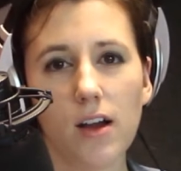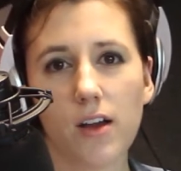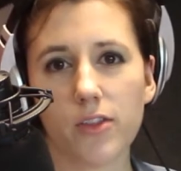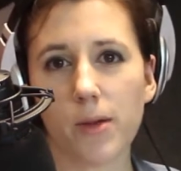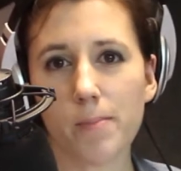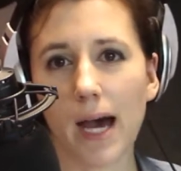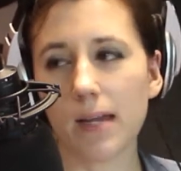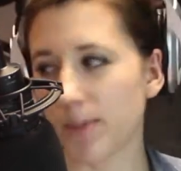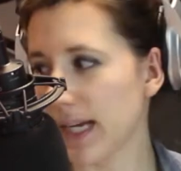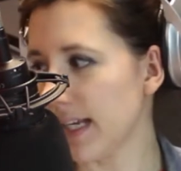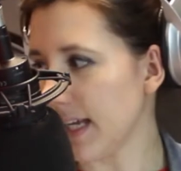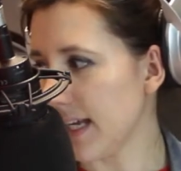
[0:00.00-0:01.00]
the
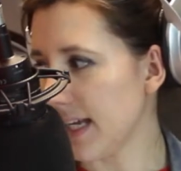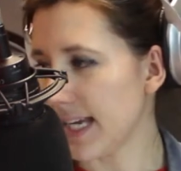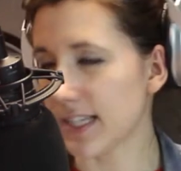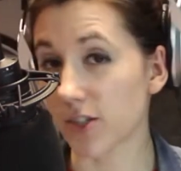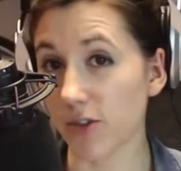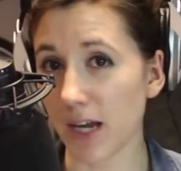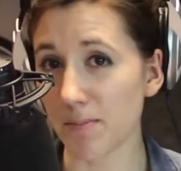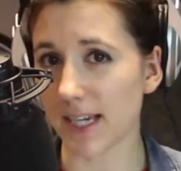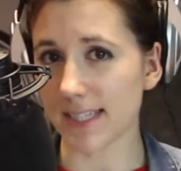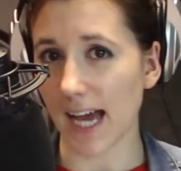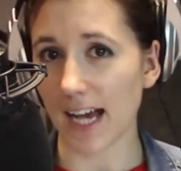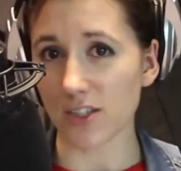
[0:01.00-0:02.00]
Manbeanie is great
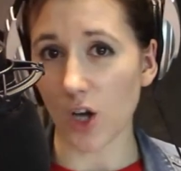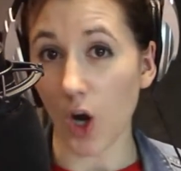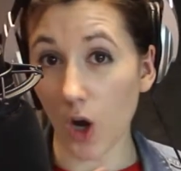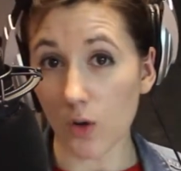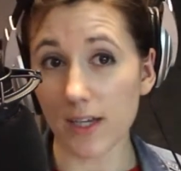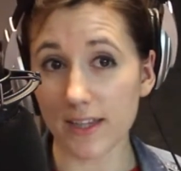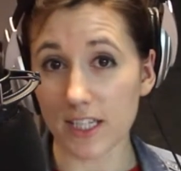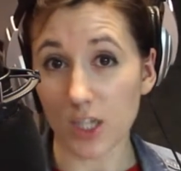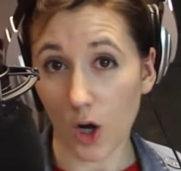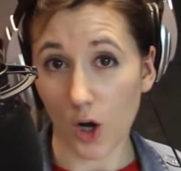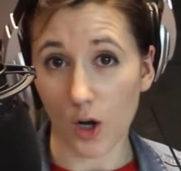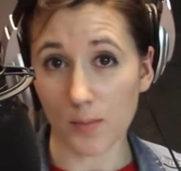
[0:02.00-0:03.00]
because it has a hole in the
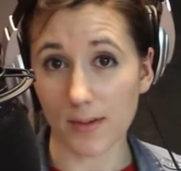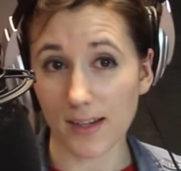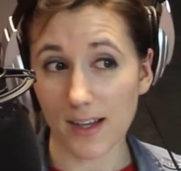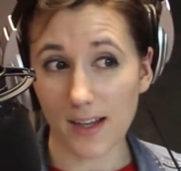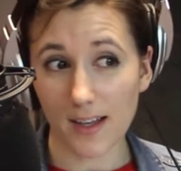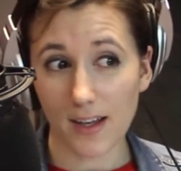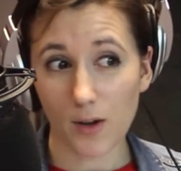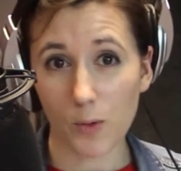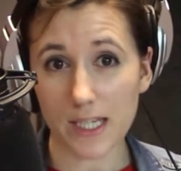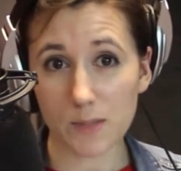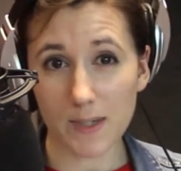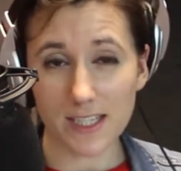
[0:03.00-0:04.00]
top,
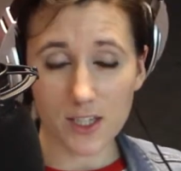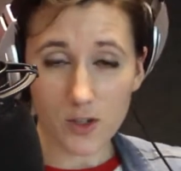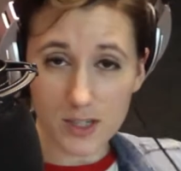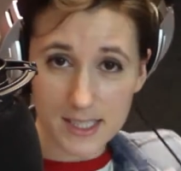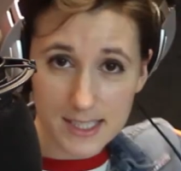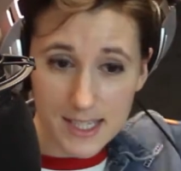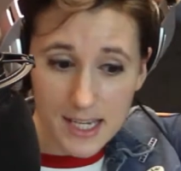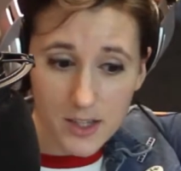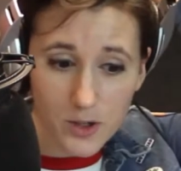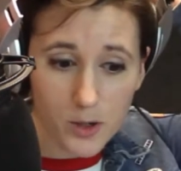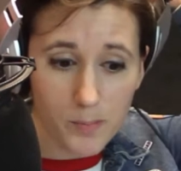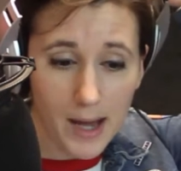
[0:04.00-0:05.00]
which means that you can stick
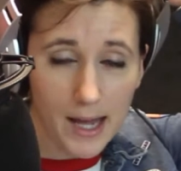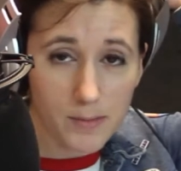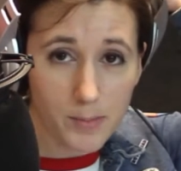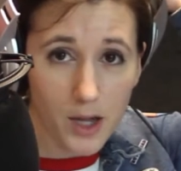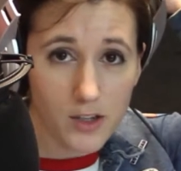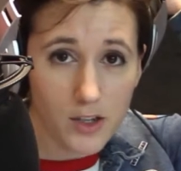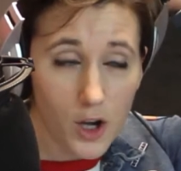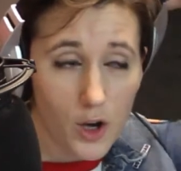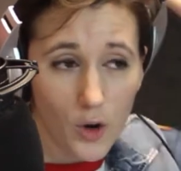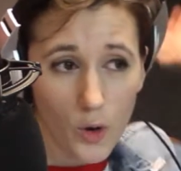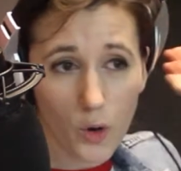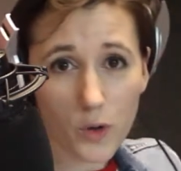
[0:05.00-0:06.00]
your man bun
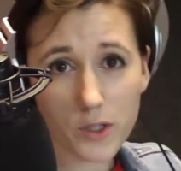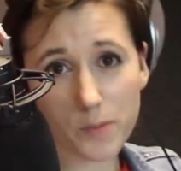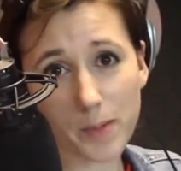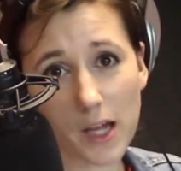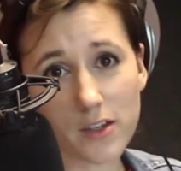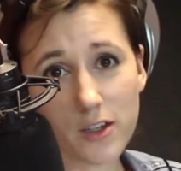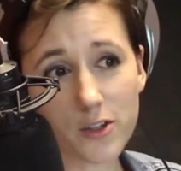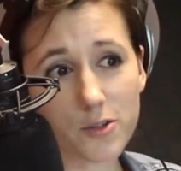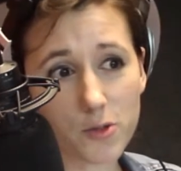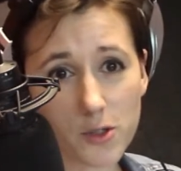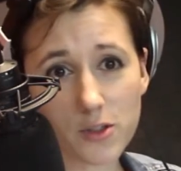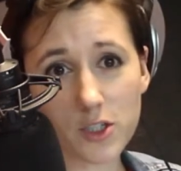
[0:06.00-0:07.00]
or your bun
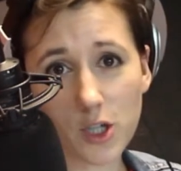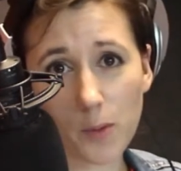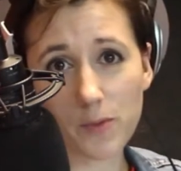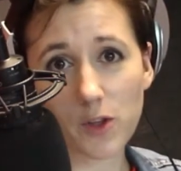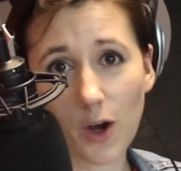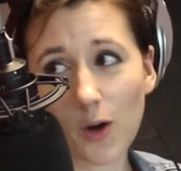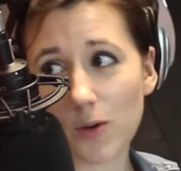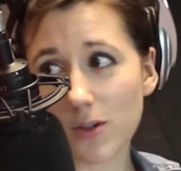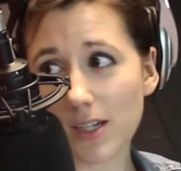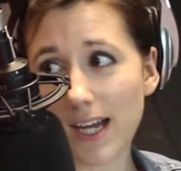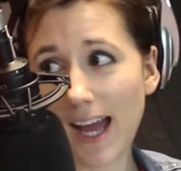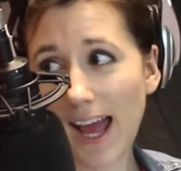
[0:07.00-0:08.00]
through the top of the
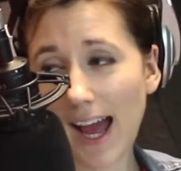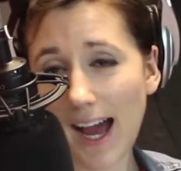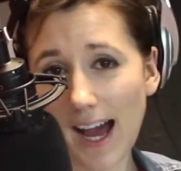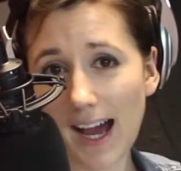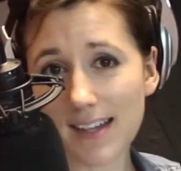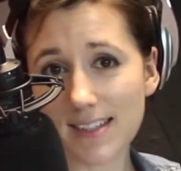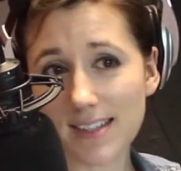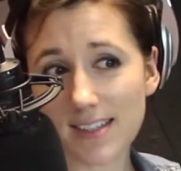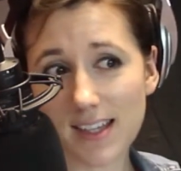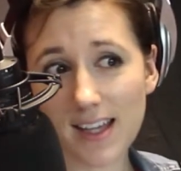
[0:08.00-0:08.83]
hole, and